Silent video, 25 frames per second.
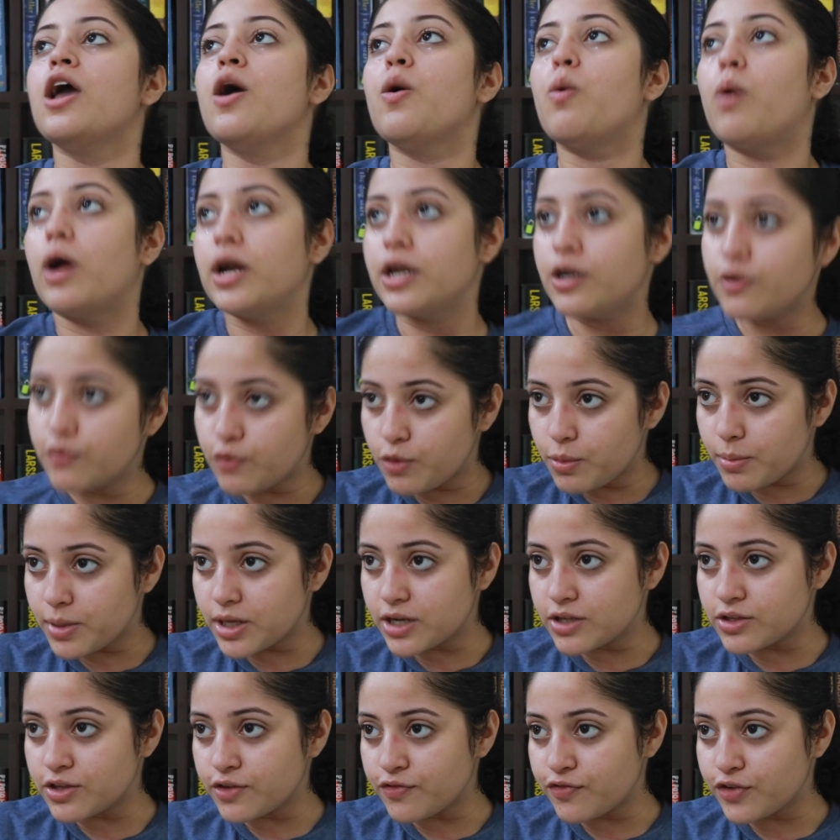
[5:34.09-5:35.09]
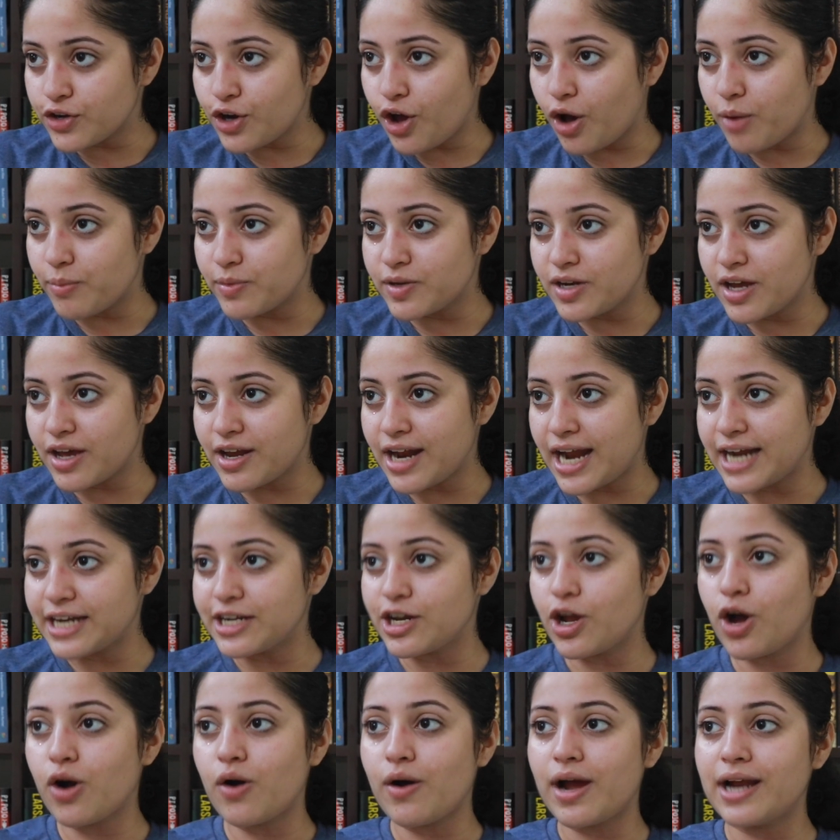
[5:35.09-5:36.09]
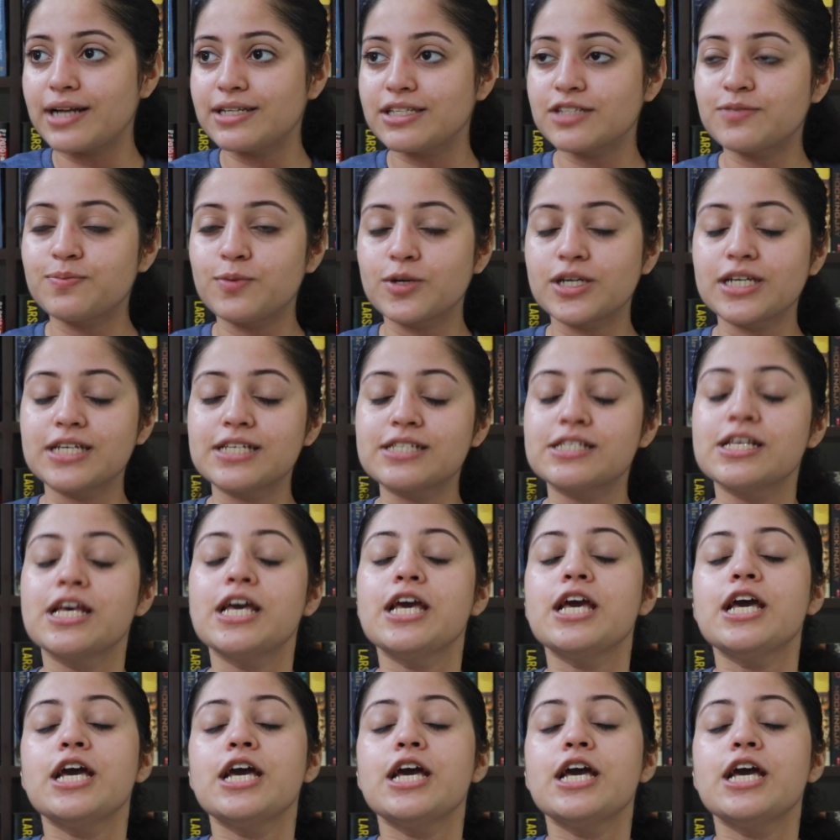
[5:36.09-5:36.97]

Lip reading: Wonder Woman is a phenomenon right now, and this book is